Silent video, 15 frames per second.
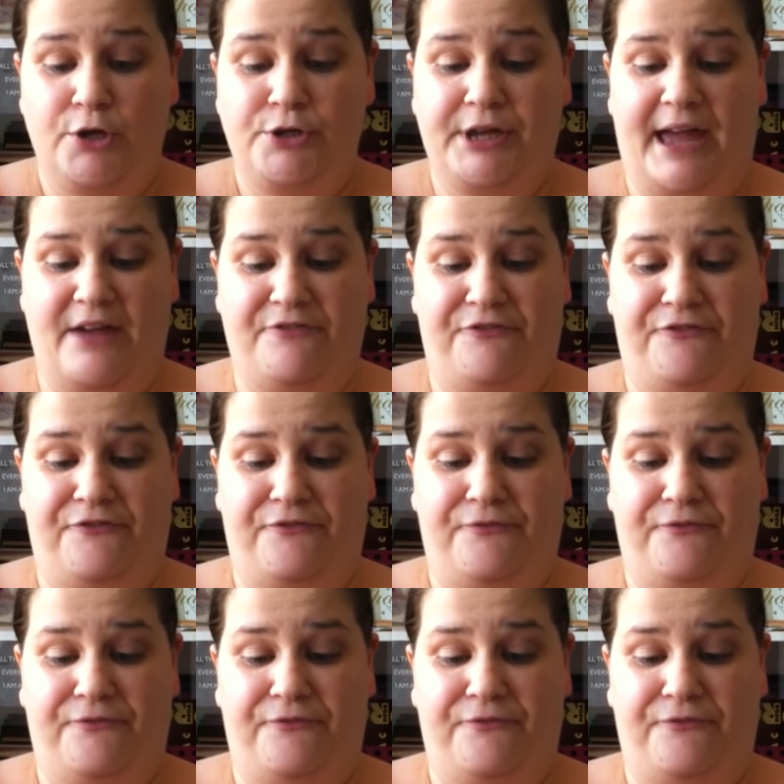You get